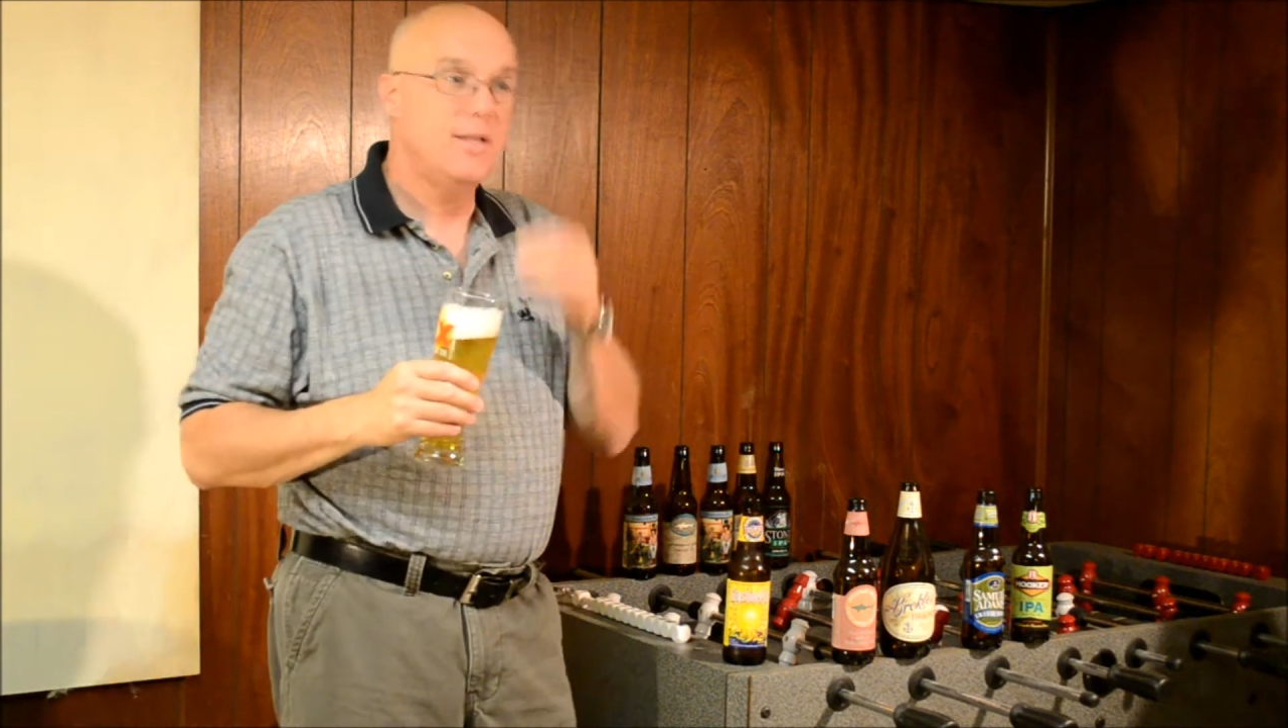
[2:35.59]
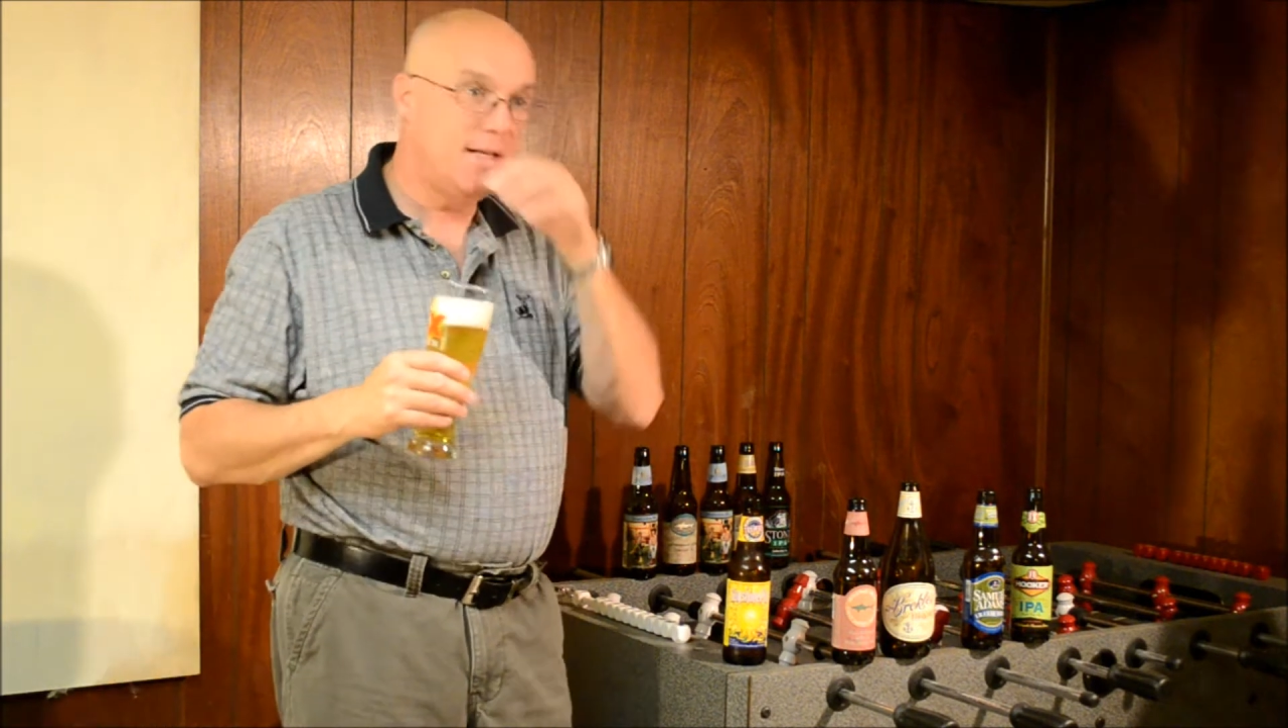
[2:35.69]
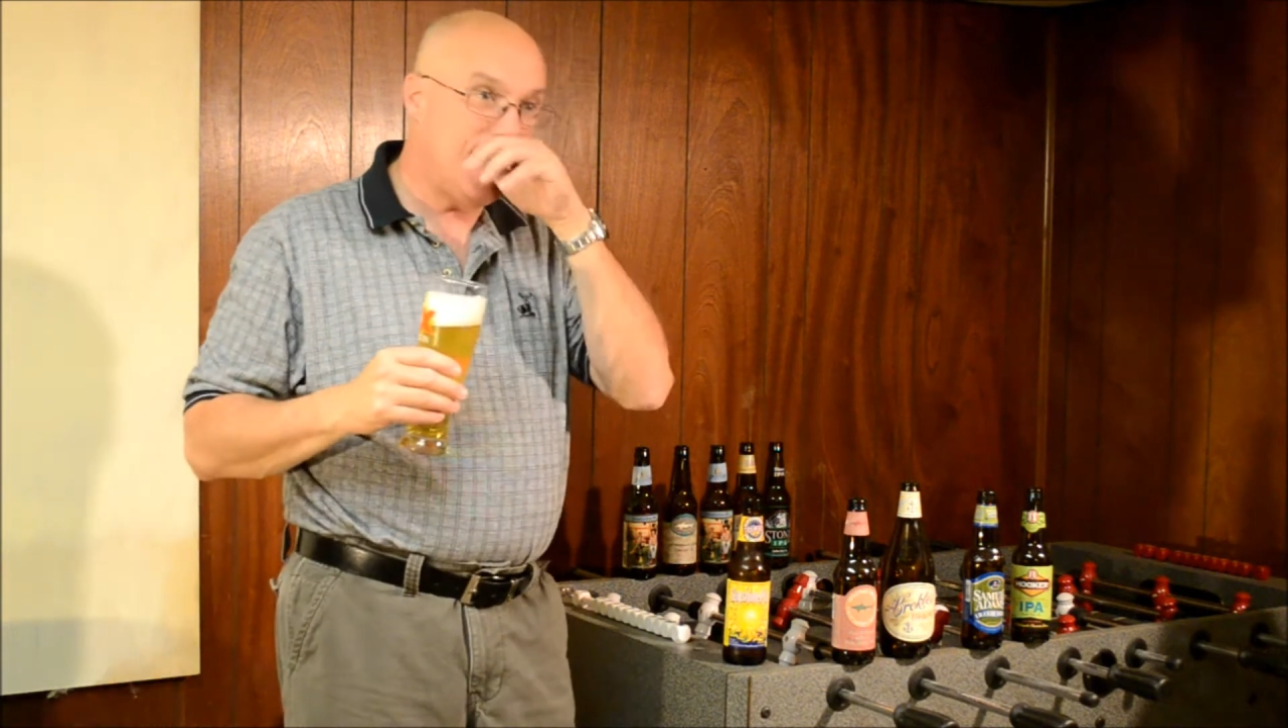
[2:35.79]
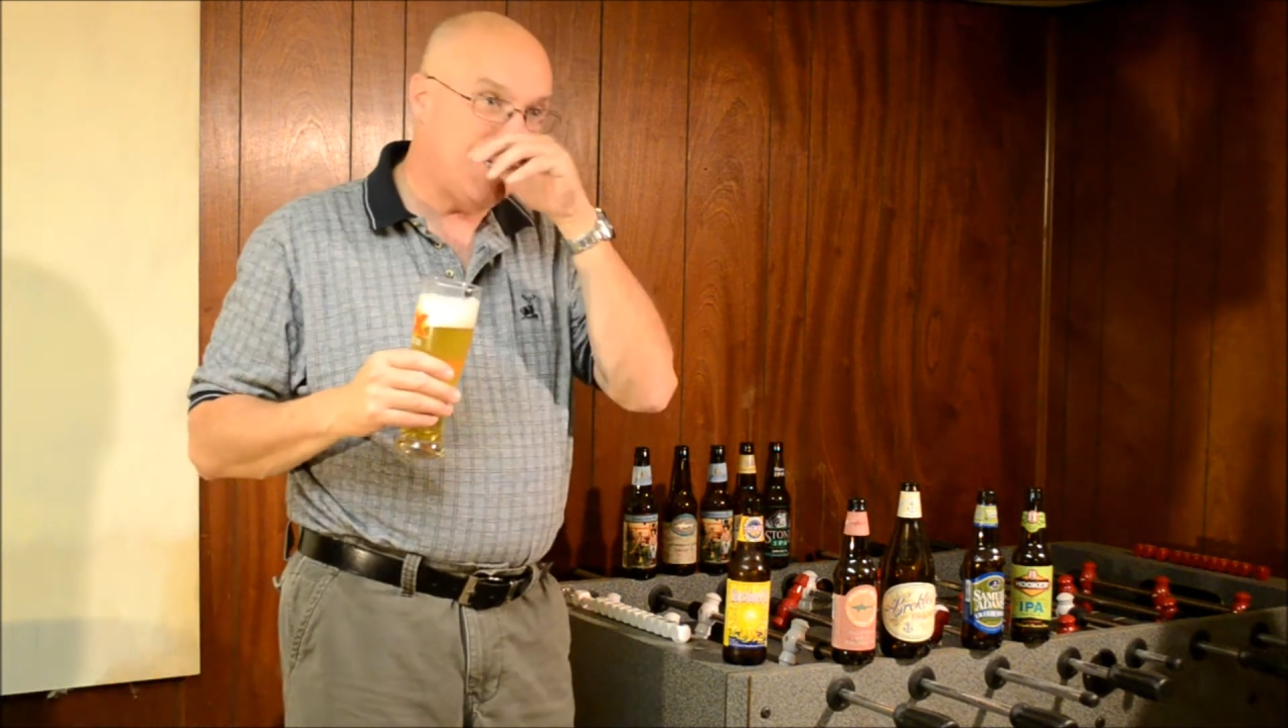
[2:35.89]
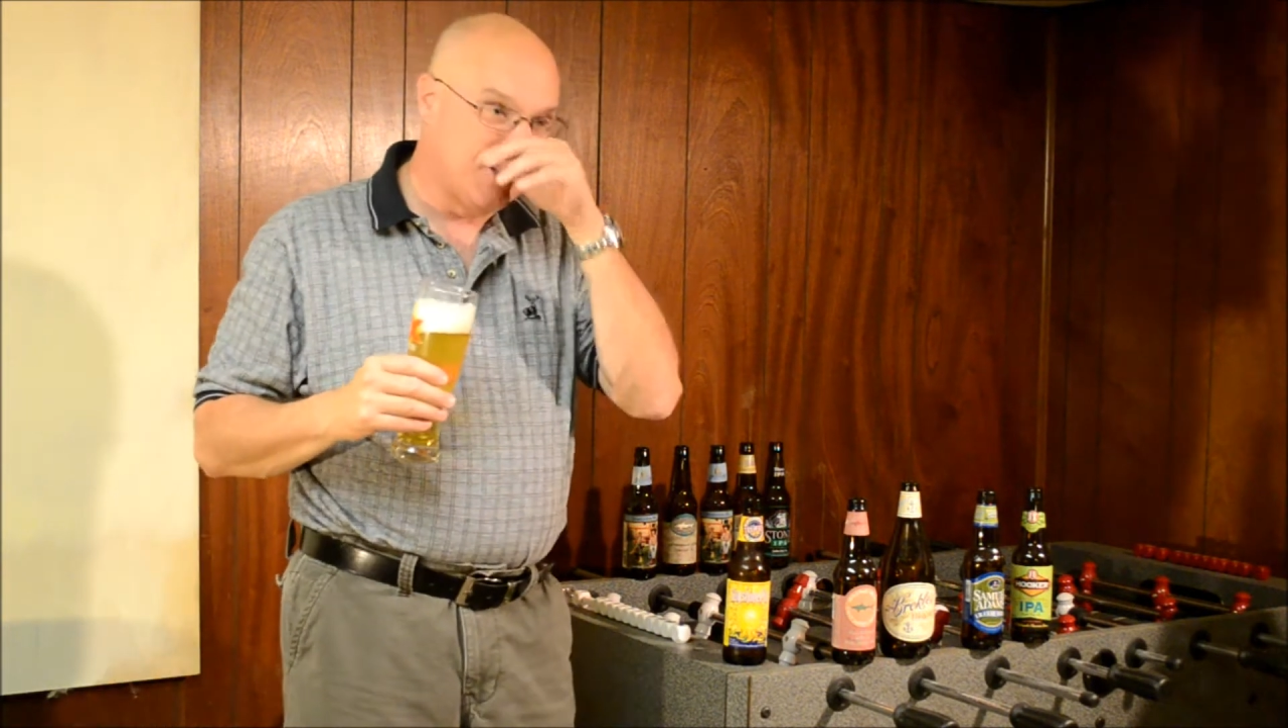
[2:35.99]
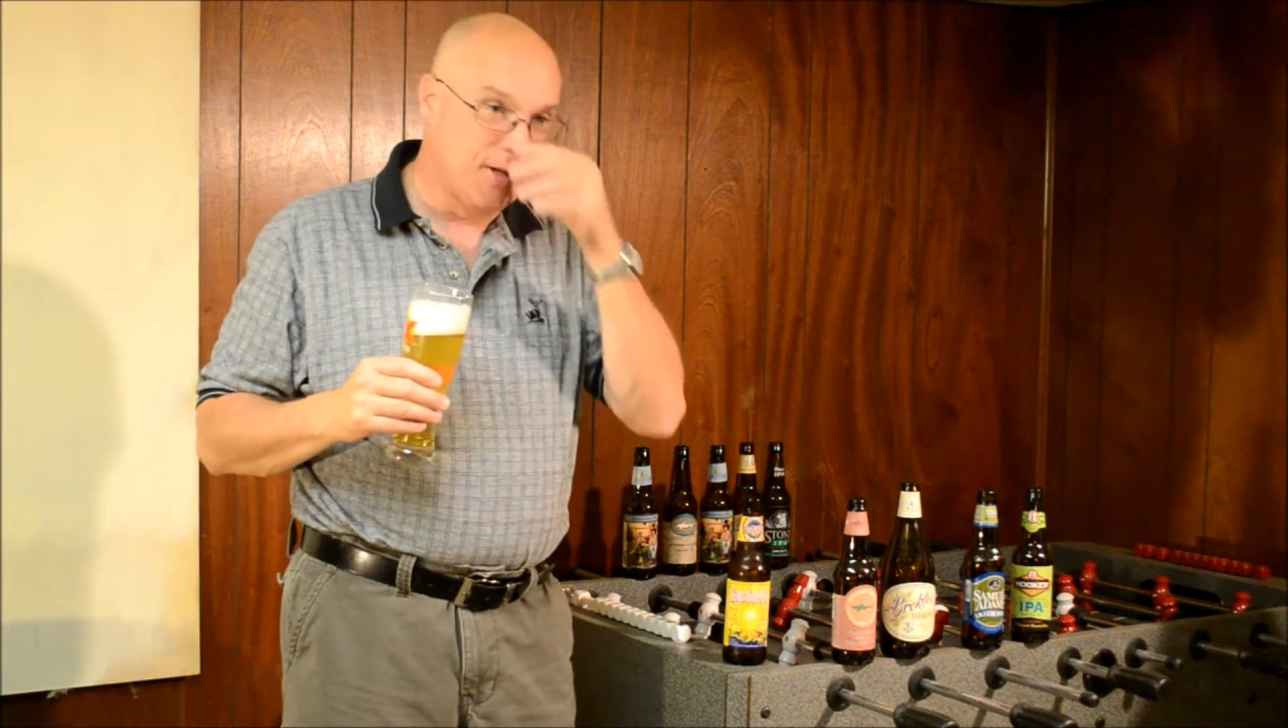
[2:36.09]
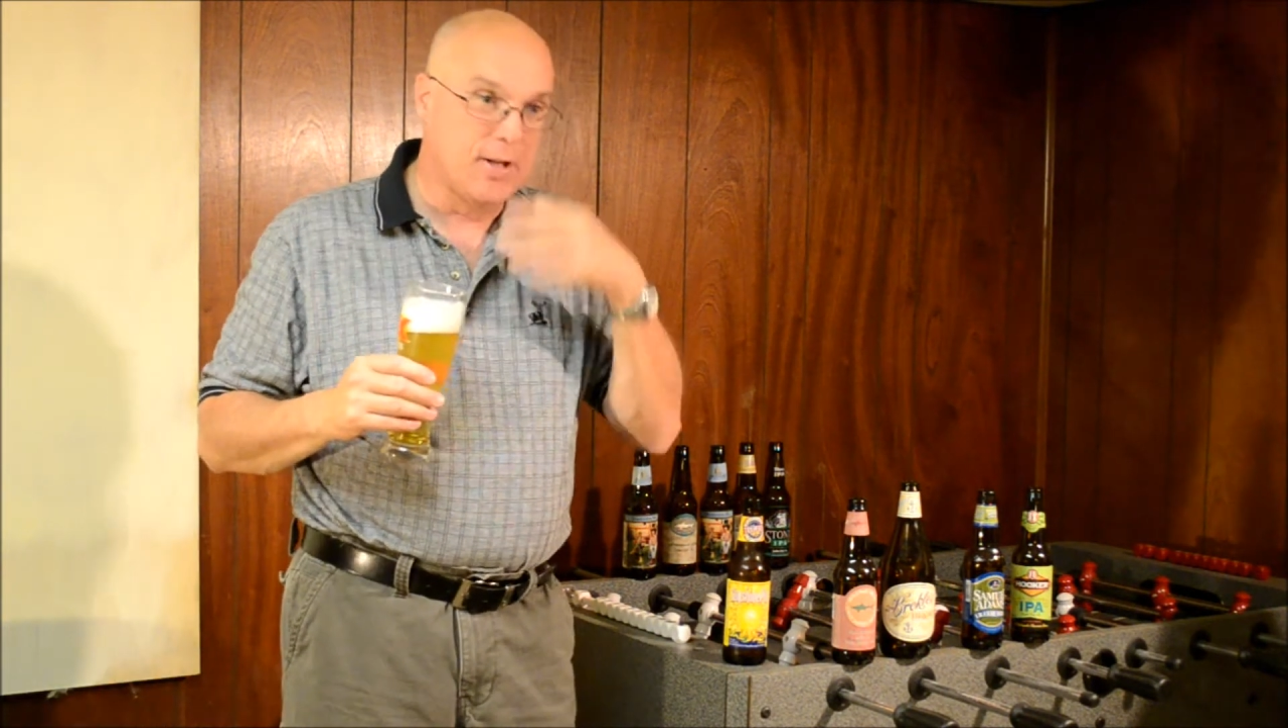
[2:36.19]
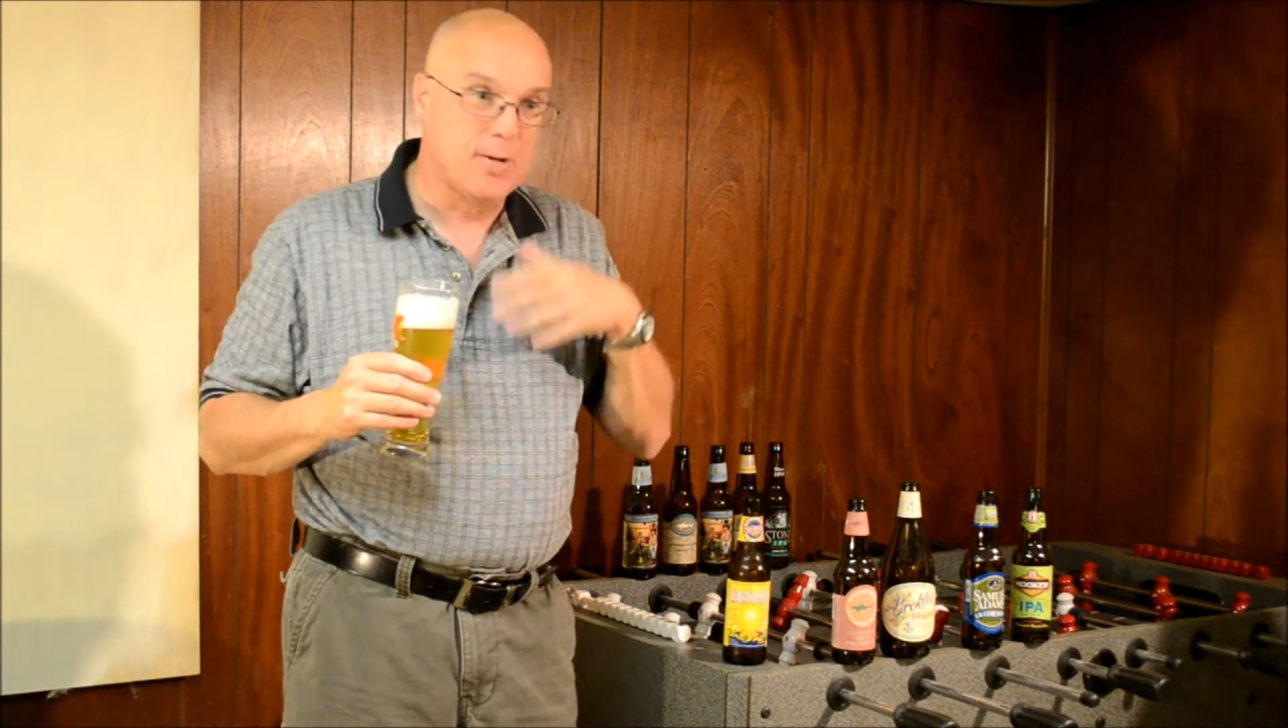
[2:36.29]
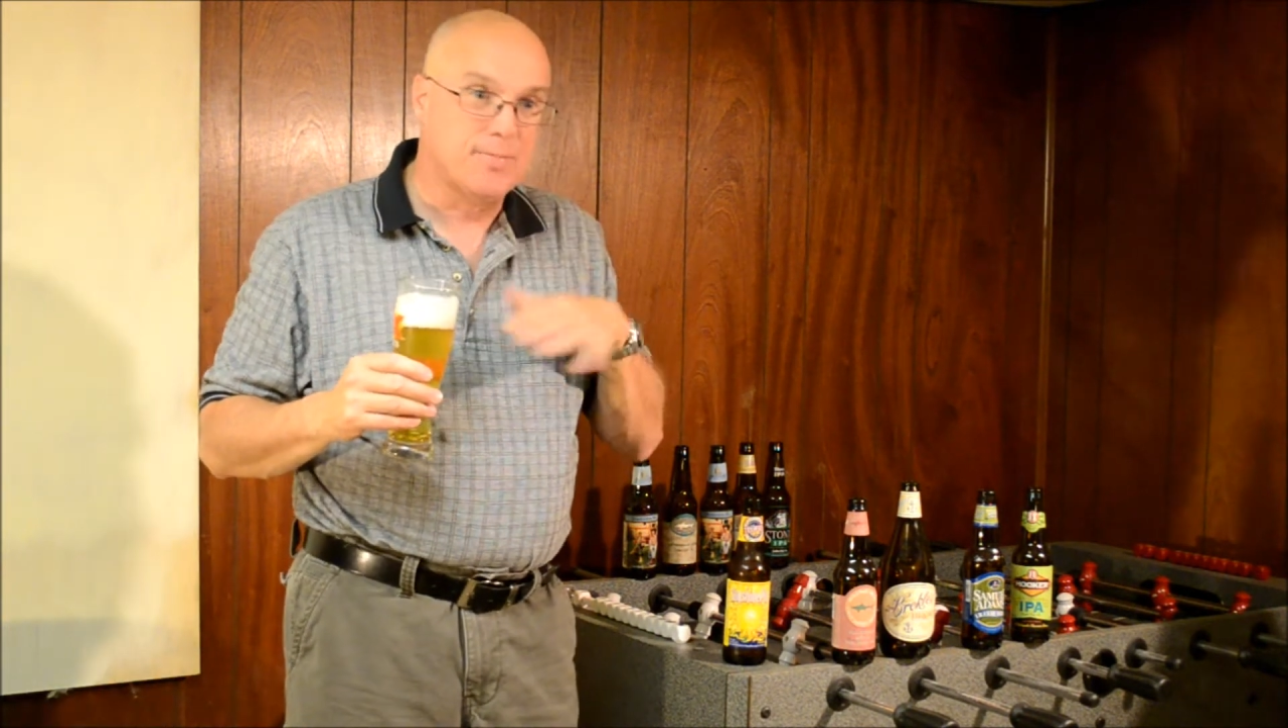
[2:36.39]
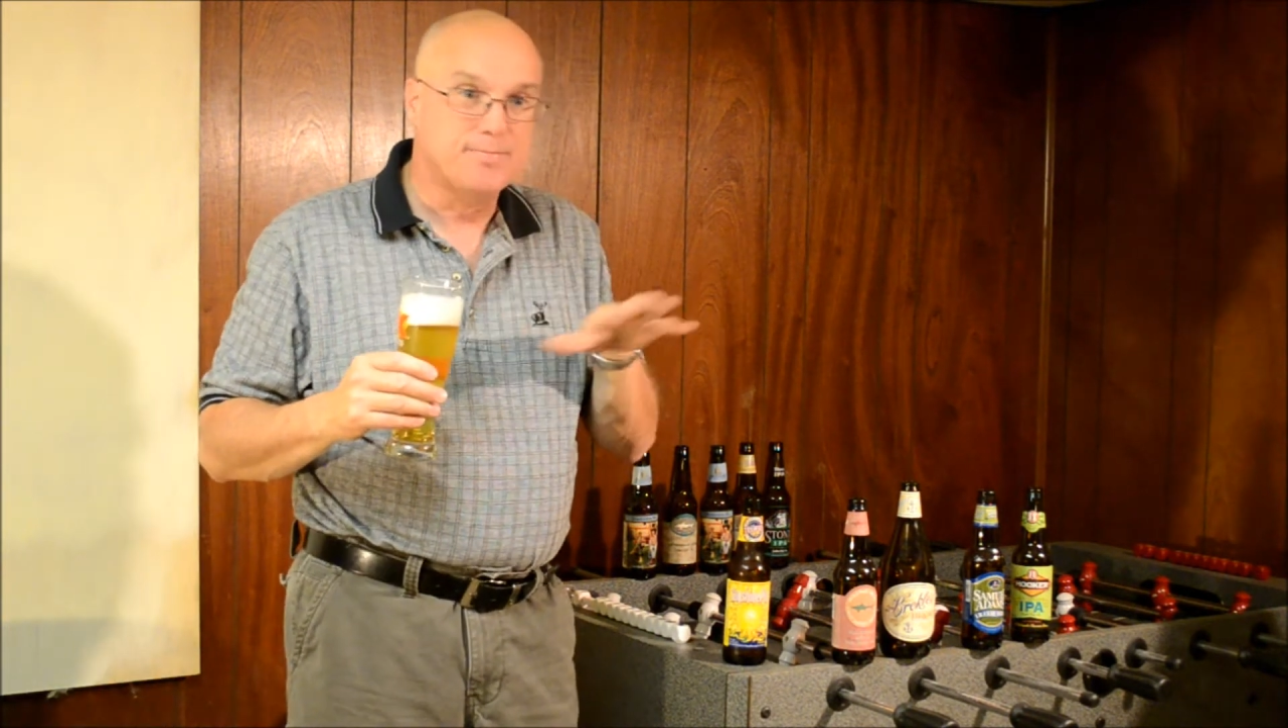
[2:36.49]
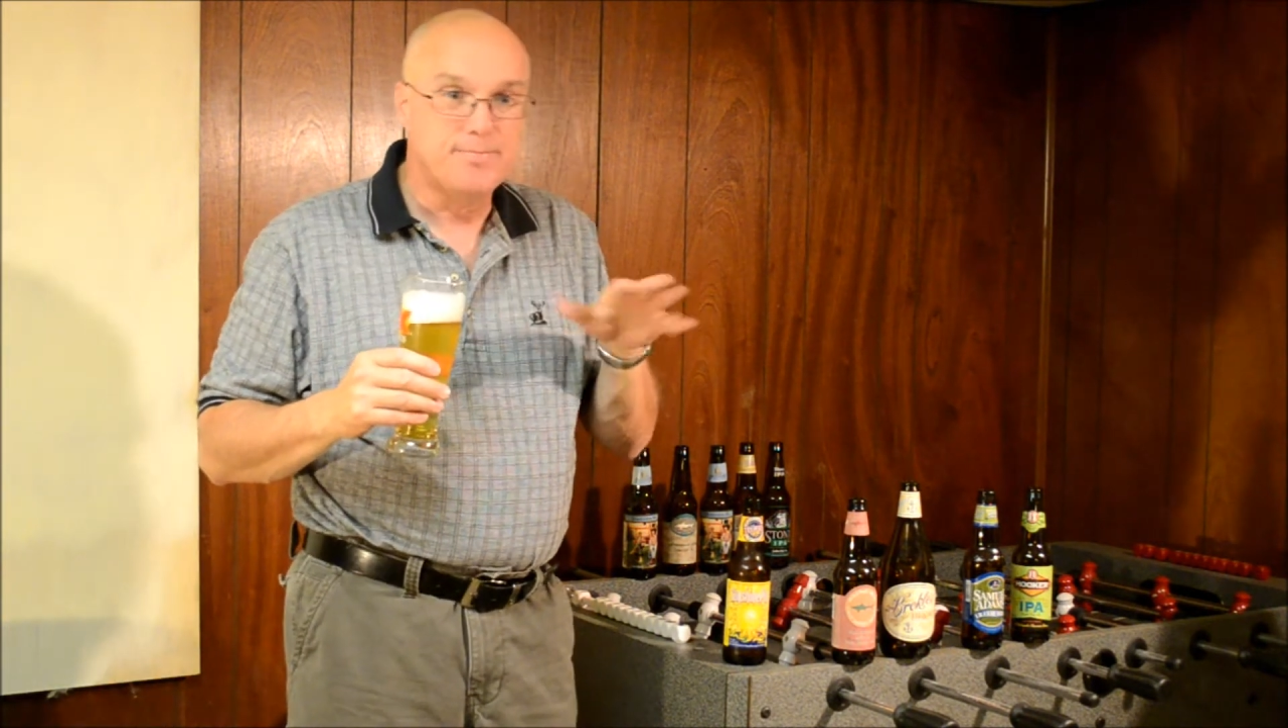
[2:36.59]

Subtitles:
you get a little,